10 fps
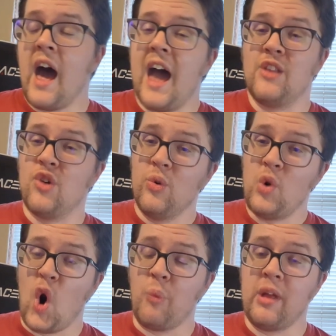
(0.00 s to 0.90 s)
I don't
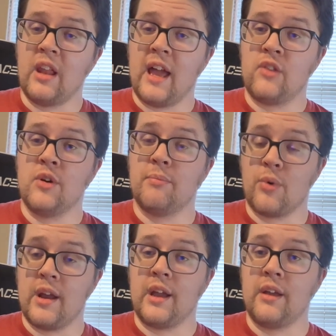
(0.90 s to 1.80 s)
normally like to
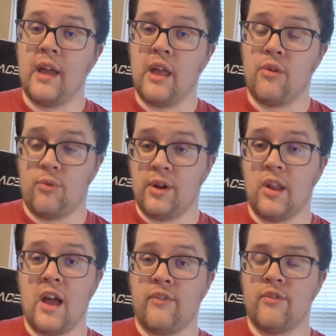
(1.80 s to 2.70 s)
bring in real
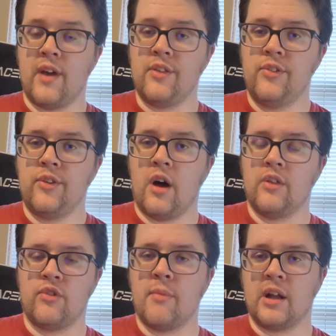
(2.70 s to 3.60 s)
life events
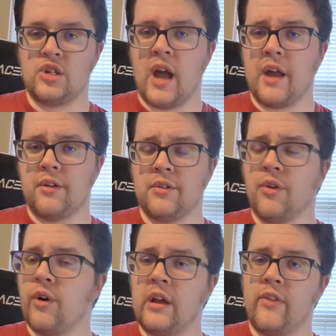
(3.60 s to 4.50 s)
onto my channel
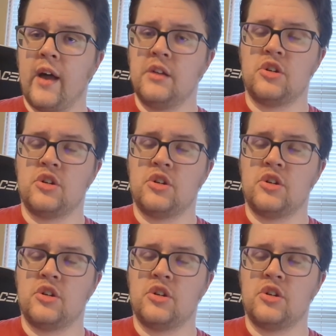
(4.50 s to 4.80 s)
or any of that,